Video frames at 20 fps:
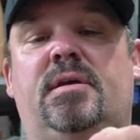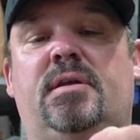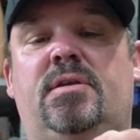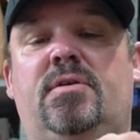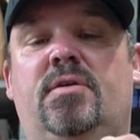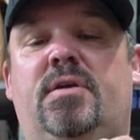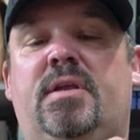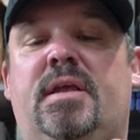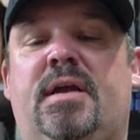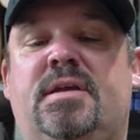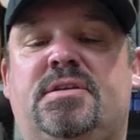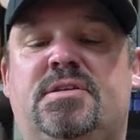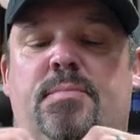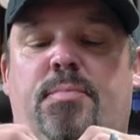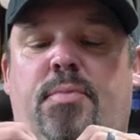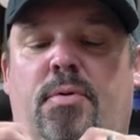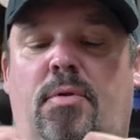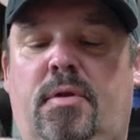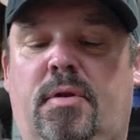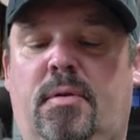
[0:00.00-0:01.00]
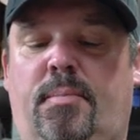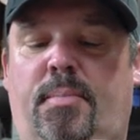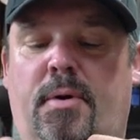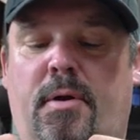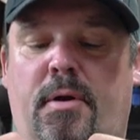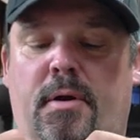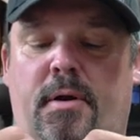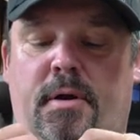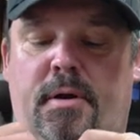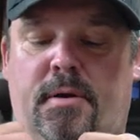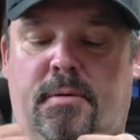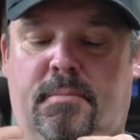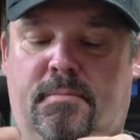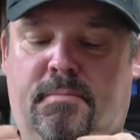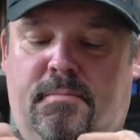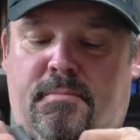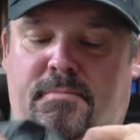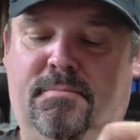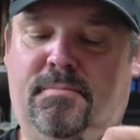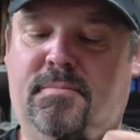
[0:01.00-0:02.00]
you can actually pull it apart
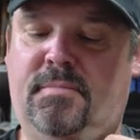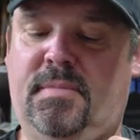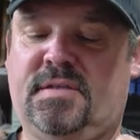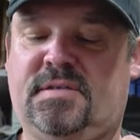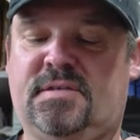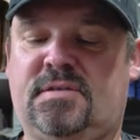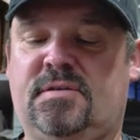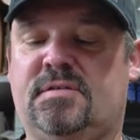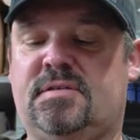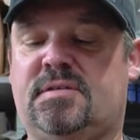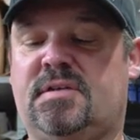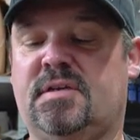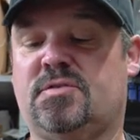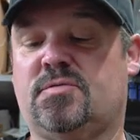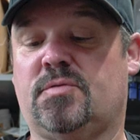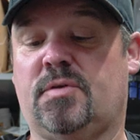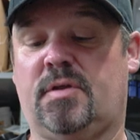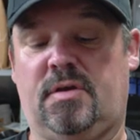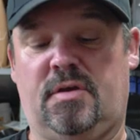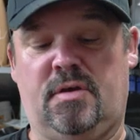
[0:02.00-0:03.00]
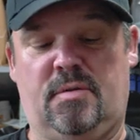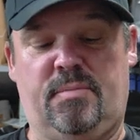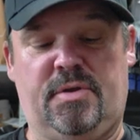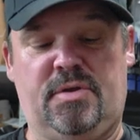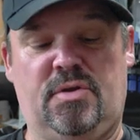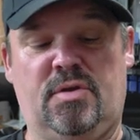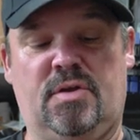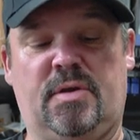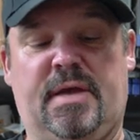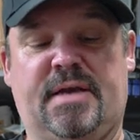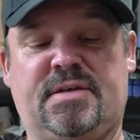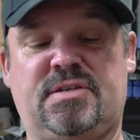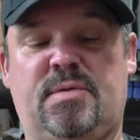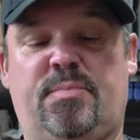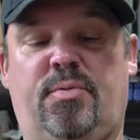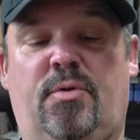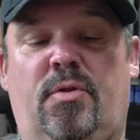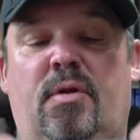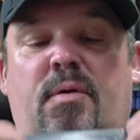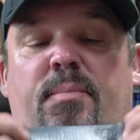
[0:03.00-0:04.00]
it still sticks really good, but you can actually
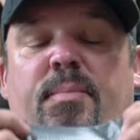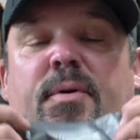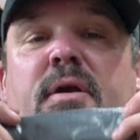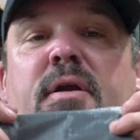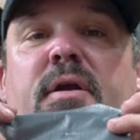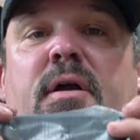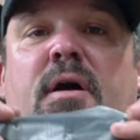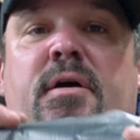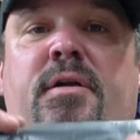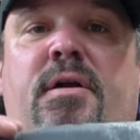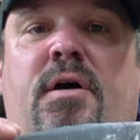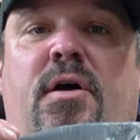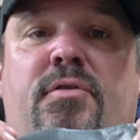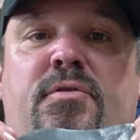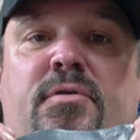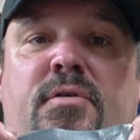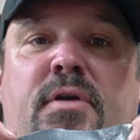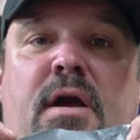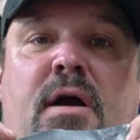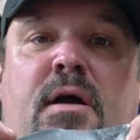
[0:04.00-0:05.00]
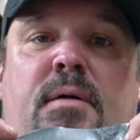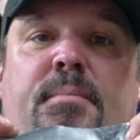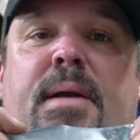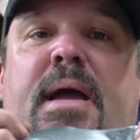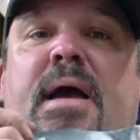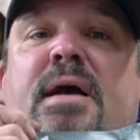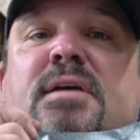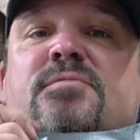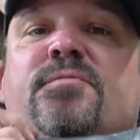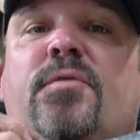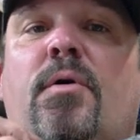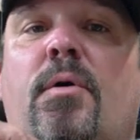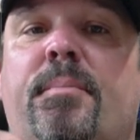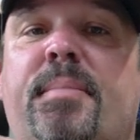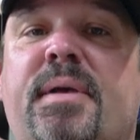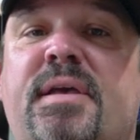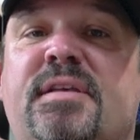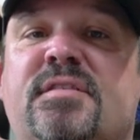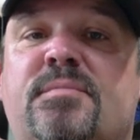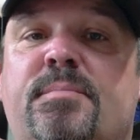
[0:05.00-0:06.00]
pull it apart. On other um,
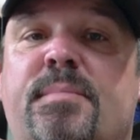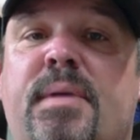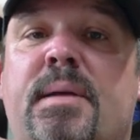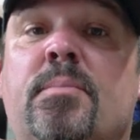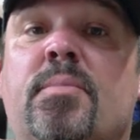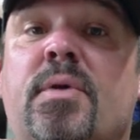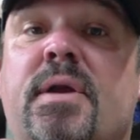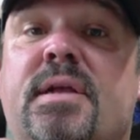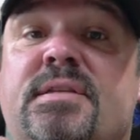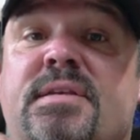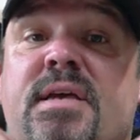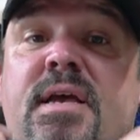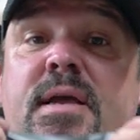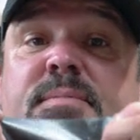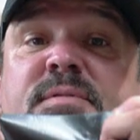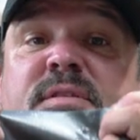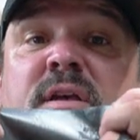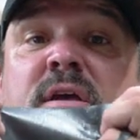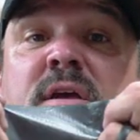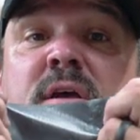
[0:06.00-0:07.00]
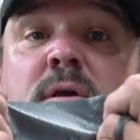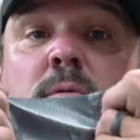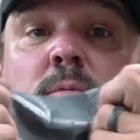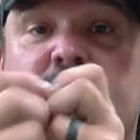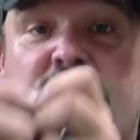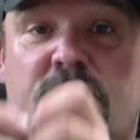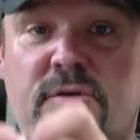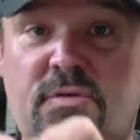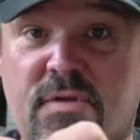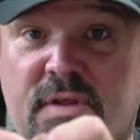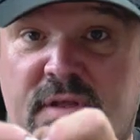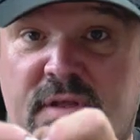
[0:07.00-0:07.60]
asphalt-based membrane tapes, when you do